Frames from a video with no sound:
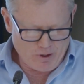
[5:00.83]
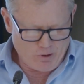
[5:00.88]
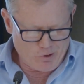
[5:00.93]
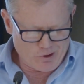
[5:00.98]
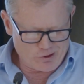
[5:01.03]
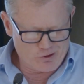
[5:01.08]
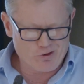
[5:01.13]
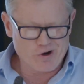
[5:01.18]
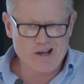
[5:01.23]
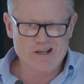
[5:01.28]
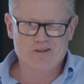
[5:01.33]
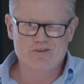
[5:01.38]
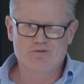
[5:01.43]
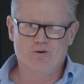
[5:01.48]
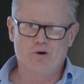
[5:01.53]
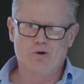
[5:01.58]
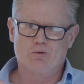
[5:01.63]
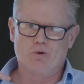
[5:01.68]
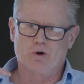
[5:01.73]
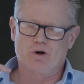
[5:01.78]
want to
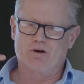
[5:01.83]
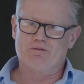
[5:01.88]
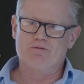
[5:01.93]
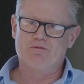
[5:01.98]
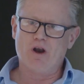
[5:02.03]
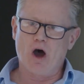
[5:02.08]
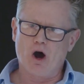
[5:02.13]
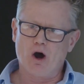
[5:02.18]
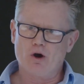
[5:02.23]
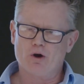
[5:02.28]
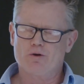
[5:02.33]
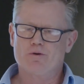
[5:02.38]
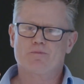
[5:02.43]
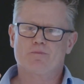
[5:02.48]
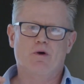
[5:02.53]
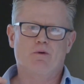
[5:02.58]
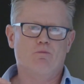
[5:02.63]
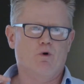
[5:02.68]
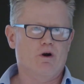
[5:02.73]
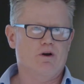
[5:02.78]
transfer what I know
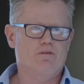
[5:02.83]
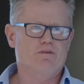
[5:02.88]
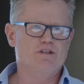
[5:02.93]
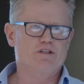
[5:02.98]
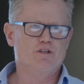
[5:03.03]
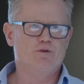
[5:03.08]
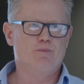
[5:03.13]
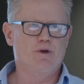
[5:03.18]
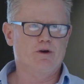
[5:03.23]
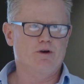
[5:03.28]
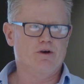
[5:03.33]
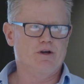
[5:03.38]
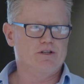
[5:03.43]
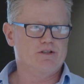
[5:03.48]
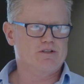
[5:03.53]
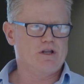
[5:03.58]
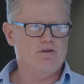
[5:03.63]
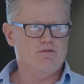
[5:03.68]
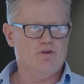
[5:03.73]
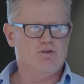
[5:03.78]
and what I've
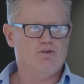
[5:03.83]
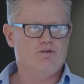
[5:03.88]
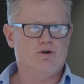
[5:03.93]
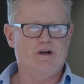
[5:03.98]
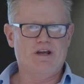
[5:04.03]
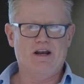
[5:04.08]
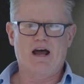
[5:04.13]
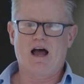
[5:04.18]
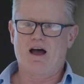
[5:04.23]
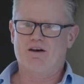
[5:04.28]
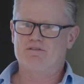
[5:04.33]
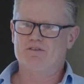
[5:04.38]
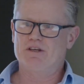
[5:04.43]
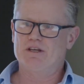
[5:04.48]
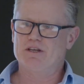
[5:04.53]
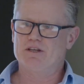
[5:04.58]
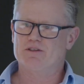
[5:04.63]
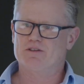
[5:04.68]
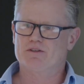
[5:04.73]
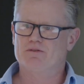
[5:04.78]
experienced over 3.5
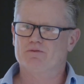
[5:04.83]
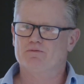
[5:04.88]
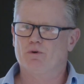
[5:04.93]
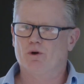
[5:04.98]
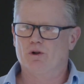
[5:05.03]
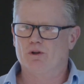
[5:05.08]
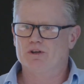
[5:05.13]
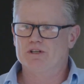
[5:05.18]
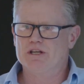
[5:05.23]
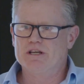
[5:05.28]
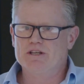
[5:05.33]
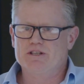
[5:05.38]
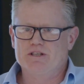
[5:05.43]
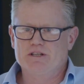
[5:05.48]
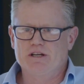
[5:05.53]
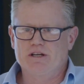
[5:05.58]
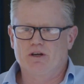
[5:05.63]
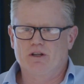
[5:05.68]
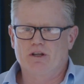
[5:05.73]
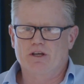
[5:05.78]
years as volunteer
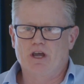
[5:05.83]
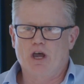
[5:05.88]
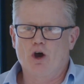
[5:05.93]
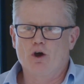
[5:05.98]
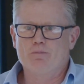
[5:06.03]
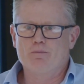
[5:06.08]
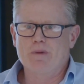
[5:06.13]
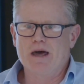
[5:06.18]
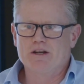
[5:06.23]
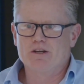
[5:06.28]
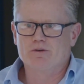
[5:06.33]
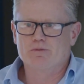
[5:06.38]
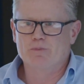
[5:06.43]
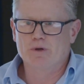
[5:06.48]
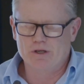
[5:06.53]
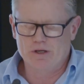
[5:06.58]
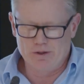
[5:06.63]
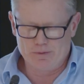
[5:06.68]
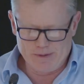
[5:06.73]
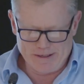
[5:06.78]
sitting on the Code
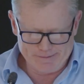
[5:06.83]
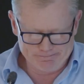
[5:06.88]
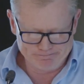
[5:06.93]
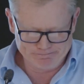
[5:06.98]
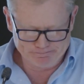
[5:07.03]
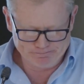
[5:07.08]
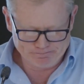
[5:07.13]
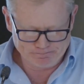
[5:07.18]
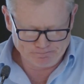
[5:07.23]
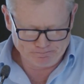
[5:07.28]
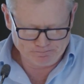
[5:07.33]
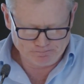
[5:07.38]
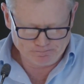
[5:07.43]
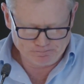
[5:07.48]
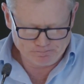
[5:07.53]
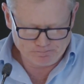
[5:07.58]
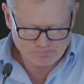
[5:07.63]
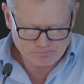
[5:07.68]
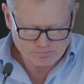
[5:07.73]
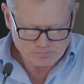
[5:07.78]
Management Committee.
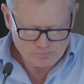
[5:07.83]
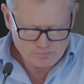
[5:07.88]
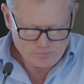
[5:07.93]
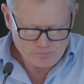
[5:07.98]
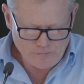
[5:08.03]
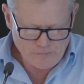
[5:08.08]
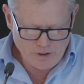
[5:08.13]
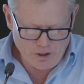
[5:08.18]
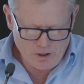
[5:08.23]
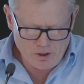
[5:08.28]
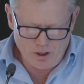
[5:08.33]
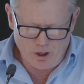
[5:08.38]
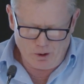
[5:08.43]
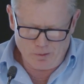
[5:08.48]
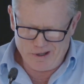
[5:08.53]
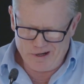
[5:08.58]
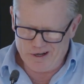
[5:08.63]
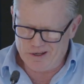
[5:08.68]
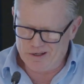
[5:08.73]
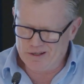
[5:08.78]
I'm
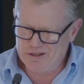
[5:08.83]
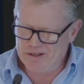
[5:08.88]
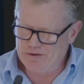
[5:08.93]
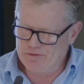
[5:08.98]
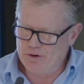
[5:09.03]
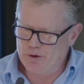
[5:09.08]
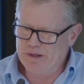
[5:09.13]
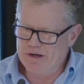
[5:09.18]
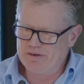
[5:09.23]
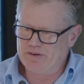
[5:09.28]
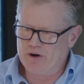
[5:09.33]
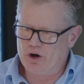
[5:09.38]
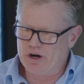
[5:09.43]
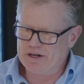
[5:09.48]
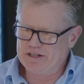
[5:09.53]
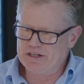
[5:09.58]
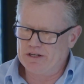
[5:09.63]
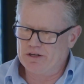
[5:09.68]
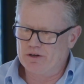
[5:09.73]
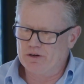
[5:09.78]
going to give you a bit of an
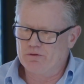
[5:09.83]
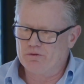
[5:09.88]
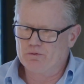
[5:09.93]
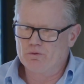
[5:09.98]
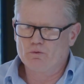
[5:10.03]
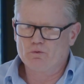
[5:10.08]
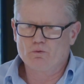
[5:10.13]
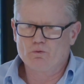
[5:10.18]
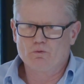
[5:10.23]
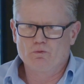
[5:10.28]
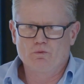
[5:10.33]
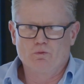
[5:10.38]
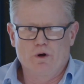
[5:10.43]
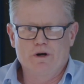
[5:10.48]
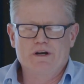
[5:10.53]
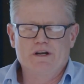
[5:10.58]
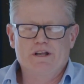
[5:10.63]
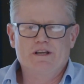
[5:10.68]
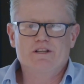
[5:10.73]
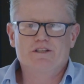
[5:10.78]
idea of what
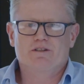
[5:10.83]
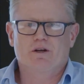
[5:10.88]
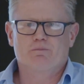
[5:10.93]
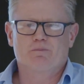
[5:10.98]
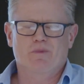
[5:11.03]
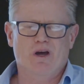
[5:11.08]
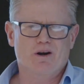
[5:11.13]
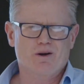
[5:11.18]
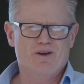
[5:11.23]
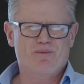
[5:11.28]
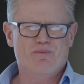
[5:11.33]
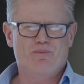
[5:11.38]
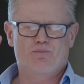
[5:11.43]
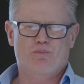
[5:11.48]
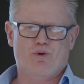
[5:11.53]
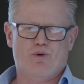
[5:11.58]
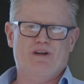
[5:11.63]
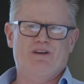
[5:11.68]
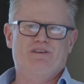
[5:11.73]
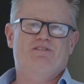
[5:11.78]
it is. I'm going to
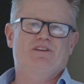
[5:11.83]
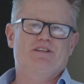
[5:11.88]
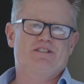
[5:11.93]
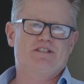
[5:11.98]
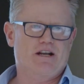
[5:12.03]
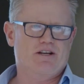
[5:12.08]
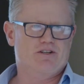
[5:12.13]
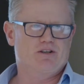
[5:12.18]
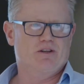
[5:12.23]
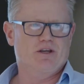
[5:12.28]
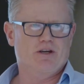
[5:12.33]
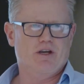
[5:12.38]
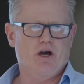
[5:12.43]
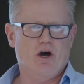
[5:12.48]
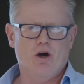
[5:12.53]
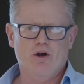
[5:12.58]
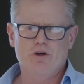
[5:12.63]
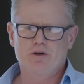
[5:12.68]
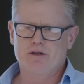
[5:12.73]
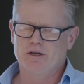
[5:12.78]
briefly touch on the
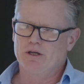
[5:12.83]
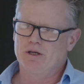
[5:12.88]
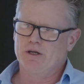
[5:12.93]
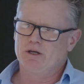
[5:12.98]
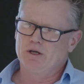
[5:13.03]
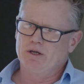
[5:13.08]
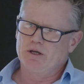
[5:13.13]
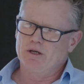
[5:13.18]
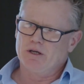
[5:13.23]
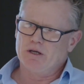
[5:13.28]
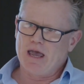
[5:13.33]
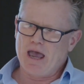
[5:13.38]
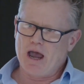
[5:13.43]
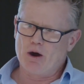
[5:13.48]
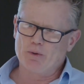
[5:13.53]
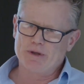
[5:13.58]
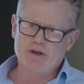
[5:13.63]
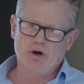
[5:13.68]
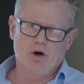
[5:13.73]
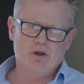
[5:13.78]
code, how
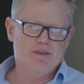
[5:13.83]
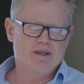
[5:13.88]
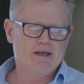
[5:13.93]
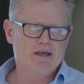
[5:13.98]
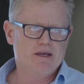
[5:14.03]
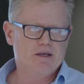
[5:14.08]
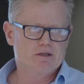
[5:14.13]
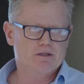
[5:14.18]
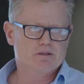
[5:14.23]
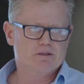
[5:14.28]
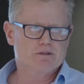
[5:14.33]
we got there,